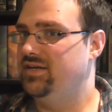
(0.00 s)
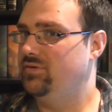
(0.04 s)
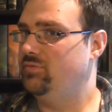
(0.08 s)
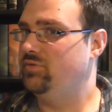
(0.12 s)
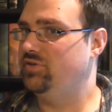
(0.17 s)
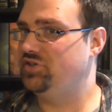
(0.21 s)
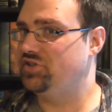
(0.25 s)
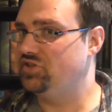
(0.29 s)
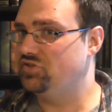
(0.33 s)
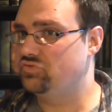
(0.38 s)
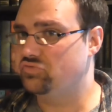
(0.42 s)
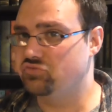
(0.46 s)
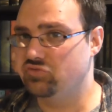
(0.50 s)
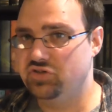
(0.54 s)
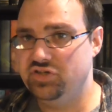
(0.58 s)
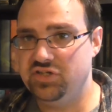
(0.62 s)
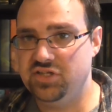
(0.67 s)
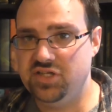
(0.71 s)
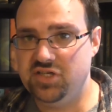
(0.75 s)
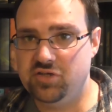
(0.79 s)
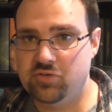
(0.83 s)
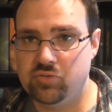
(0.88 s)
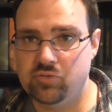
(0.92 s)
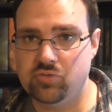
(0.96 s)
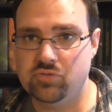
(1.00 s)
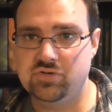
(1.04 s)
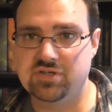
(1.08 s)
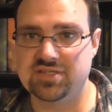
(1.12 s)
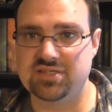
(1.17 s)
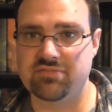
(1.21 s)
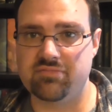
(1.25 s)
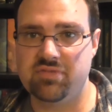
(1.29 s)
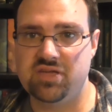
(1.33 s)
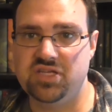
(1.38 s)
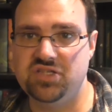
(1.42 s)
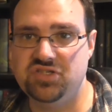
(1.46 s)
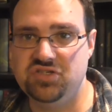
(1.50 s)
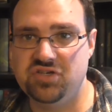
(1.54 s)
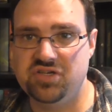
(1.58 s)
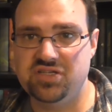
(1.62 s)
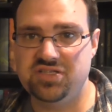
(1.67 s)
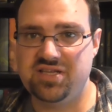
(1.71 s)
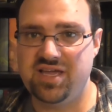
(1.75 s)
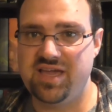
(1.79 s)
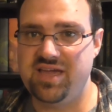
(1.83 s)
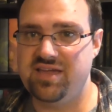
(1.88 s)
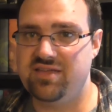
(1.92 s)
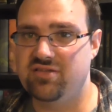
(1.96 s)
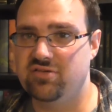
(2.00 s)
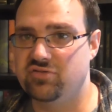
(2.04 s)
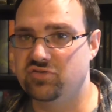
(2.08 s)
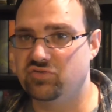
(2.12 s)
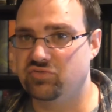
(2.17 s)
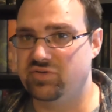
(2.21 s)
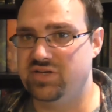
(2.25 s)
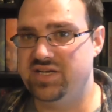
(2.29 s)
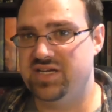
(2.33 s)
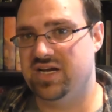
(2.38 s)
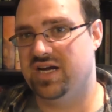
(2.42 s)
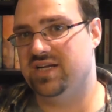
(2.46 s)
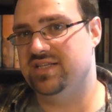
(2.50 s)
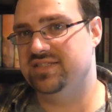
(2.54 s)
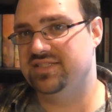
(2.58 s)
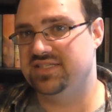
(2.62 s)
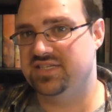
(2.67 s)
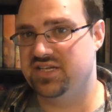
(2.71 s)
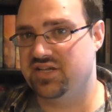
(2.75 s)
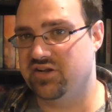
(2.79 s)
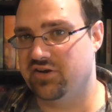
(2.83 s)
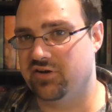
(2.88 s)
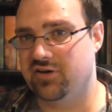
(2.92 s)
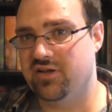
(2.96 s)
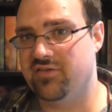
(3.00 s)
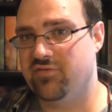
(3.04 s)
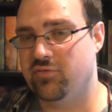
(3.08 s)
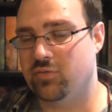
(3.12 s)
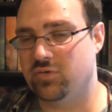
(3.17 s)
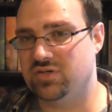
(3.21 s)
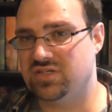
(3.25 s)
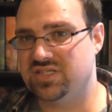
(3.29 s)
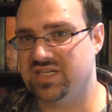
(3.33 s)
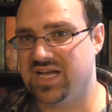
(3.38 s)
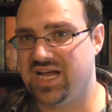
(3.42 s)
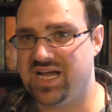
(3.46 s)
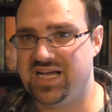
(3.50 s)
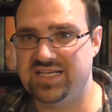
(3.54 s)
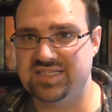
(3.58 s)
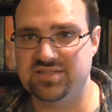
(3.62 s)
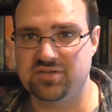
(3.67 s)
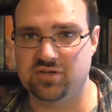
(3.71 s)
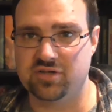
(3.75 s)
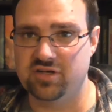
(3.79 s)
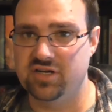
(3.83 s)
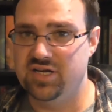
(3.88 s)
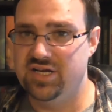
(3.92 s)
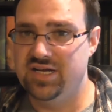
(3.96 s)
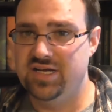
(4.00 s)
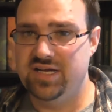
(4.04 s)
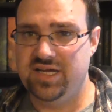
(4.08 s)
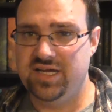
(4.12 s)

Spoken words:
which is really cool because it means you can take those Recon Security Force guys, or